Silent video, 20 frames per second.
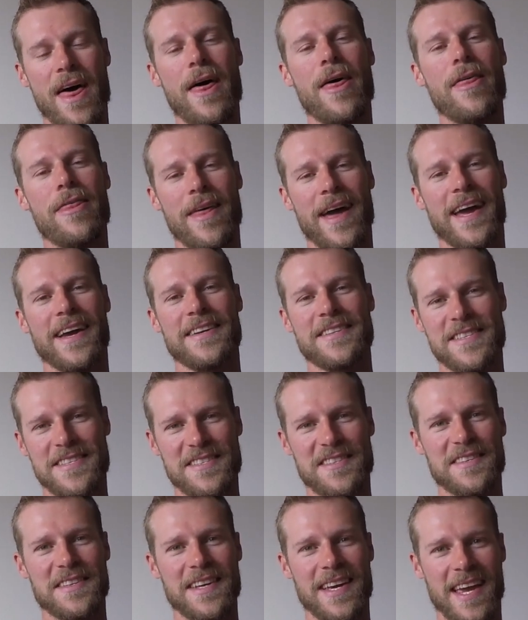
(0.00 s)

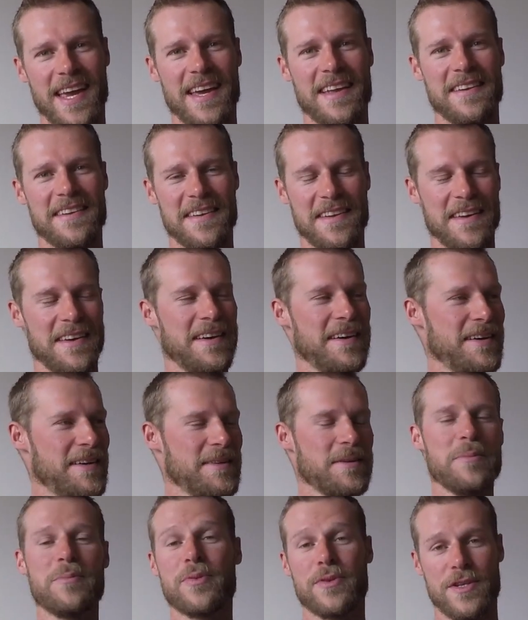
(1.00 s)
thanks, and
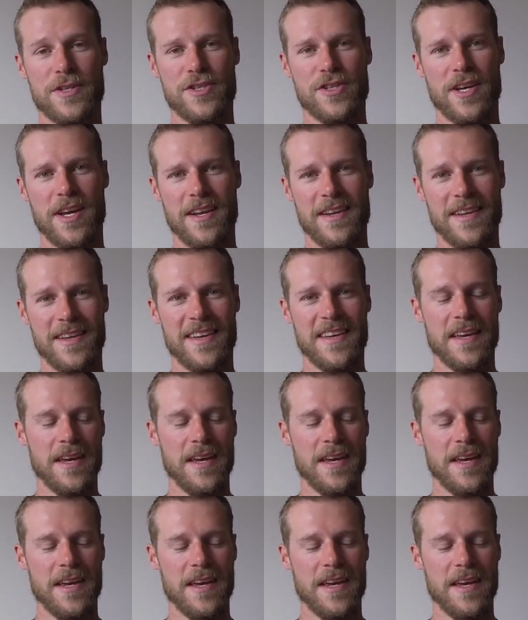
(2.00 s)
appreciate it.